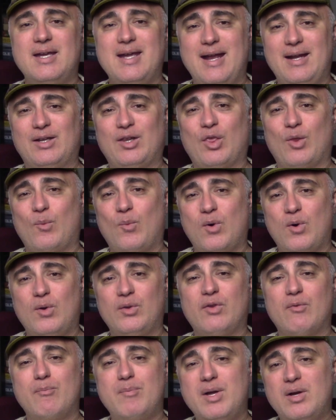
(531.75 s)
into the
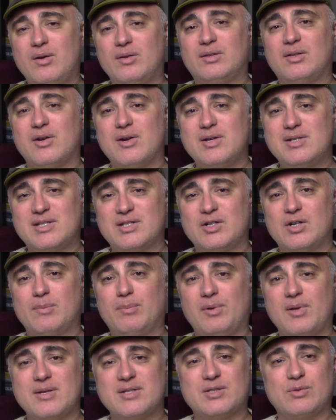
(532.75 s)
world of military
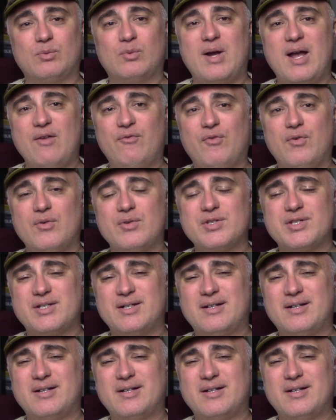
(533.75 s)
surplus rifles